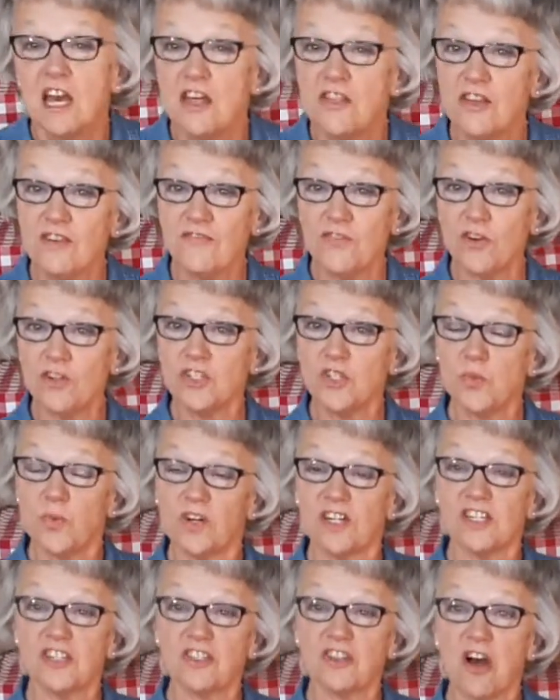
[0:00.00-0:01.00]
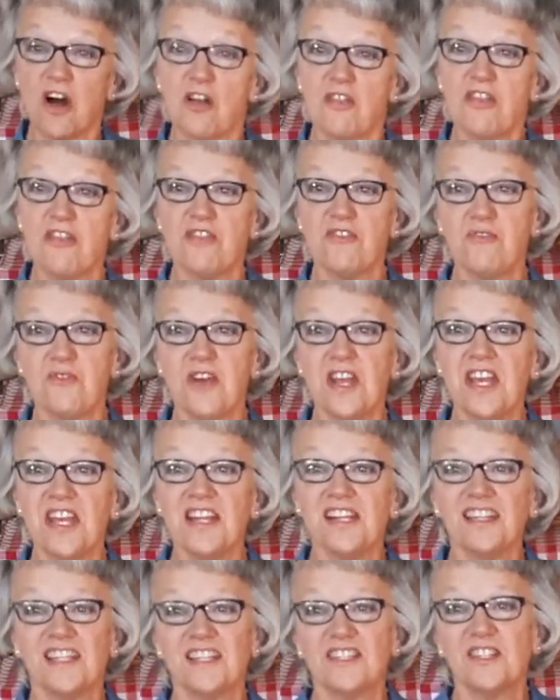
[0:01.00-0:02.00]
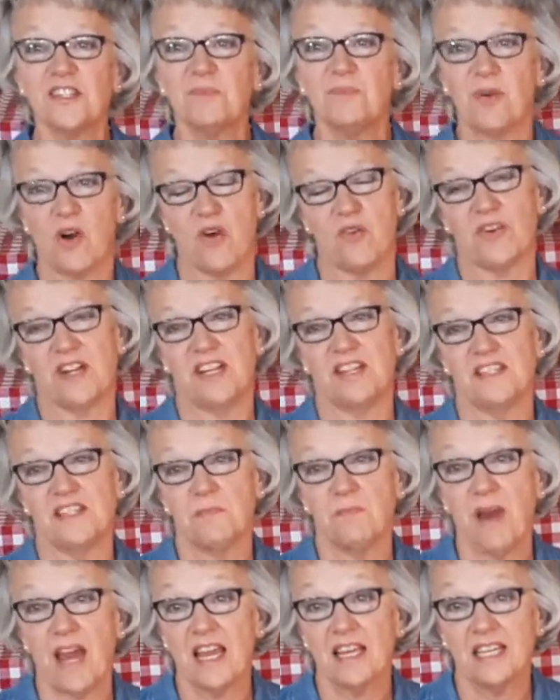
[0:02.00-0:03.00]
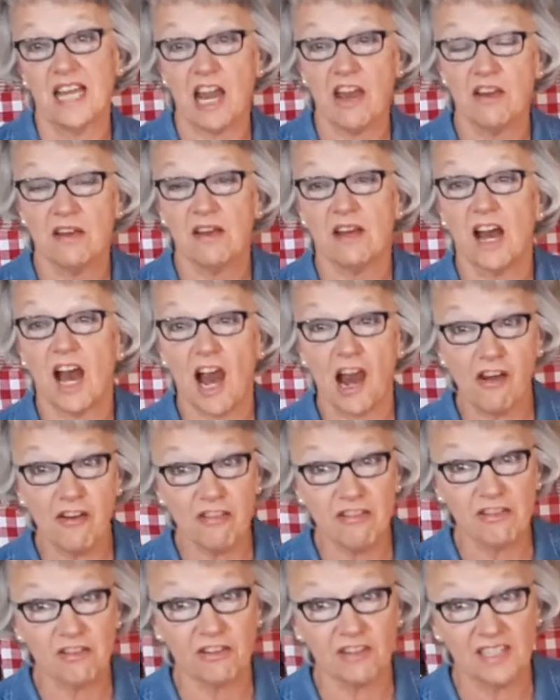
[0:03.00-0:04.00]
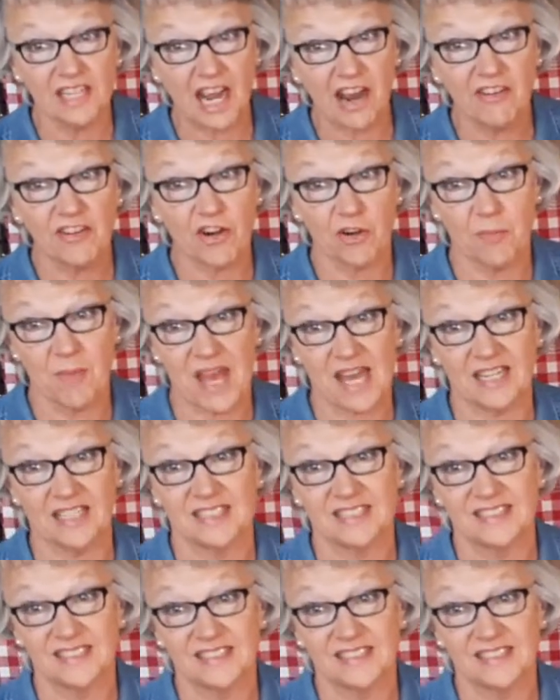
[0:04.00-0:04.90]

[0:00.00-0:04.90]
The first one is called Three Little Ponies by Arthur Guiterman.